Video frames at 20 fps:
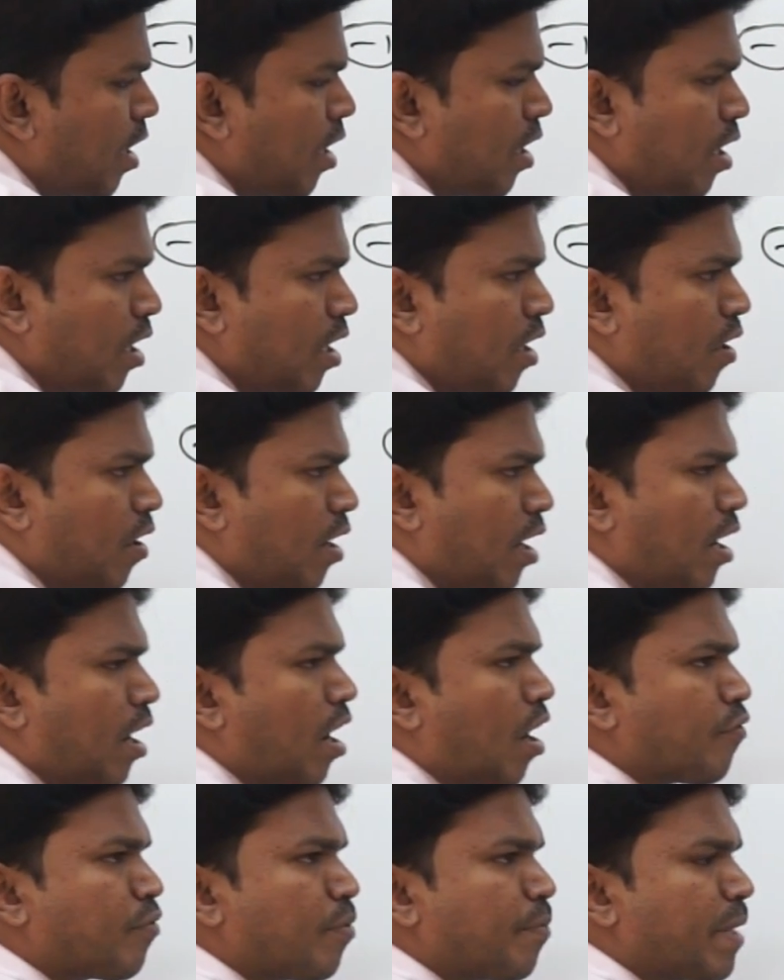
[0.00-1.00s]
uh,
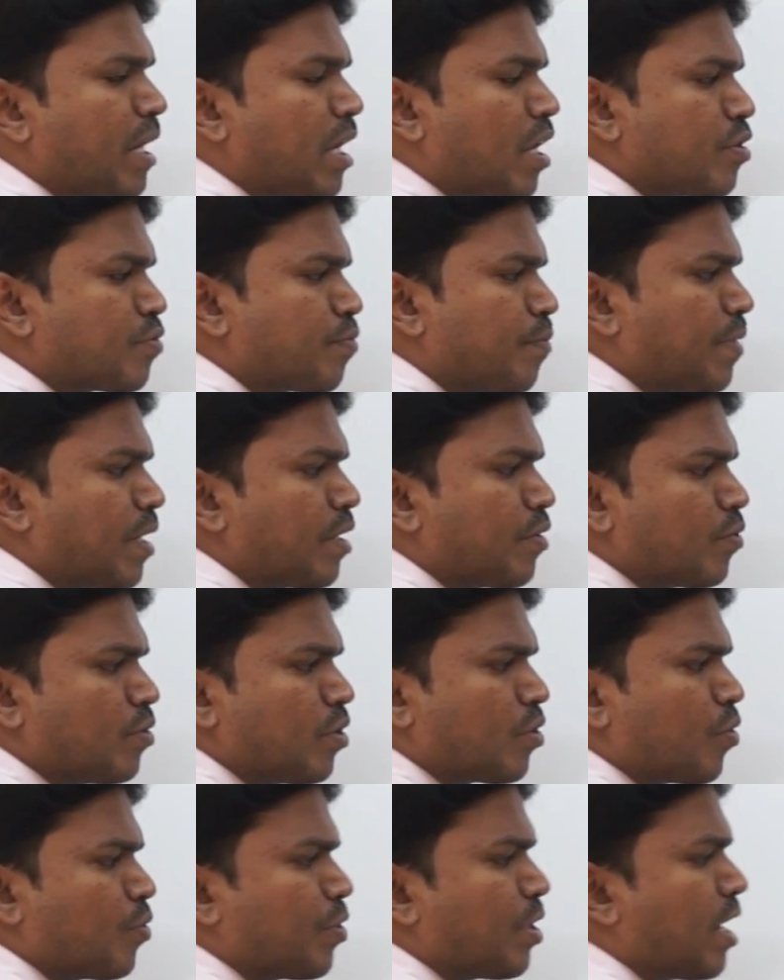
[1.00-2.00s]
all from nine, last from ten to
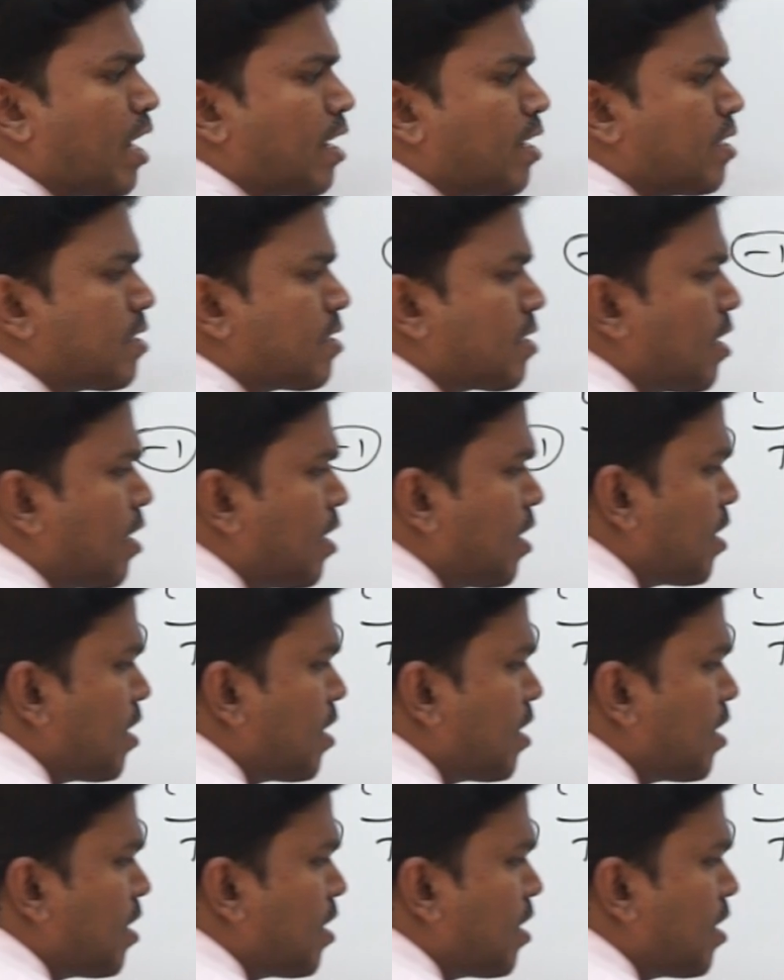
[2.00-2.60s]
the twenty-nine is